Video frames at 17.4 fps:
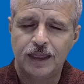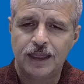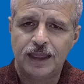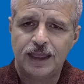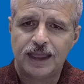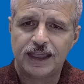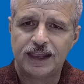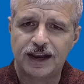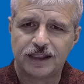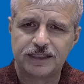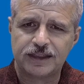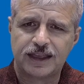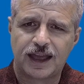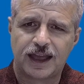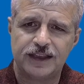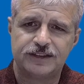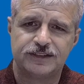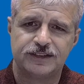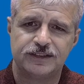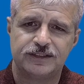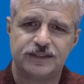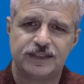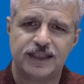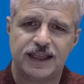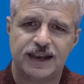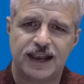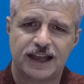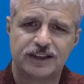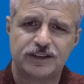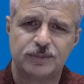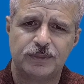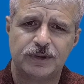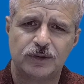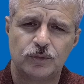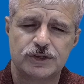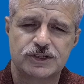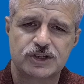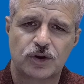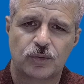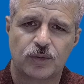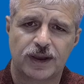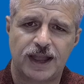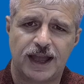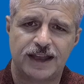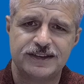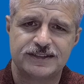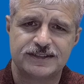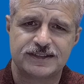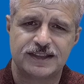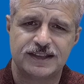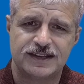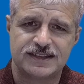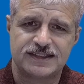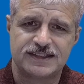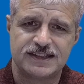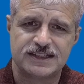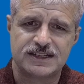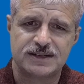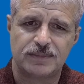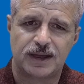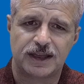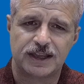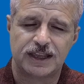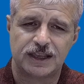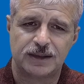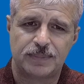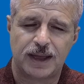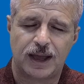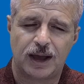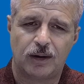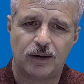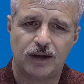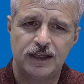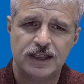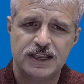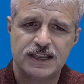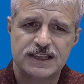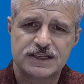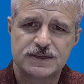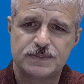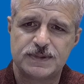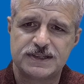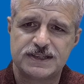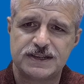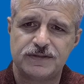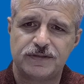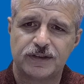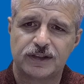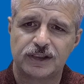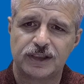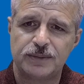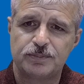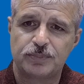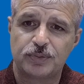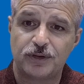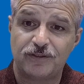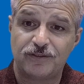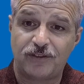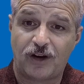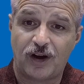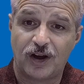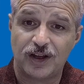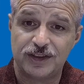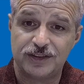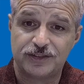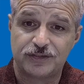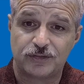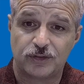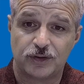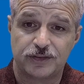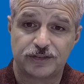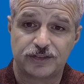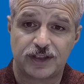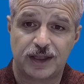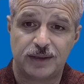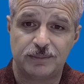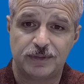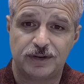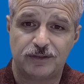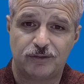In other cases, the enactment which creates the decision-making power specifically provides for a statement of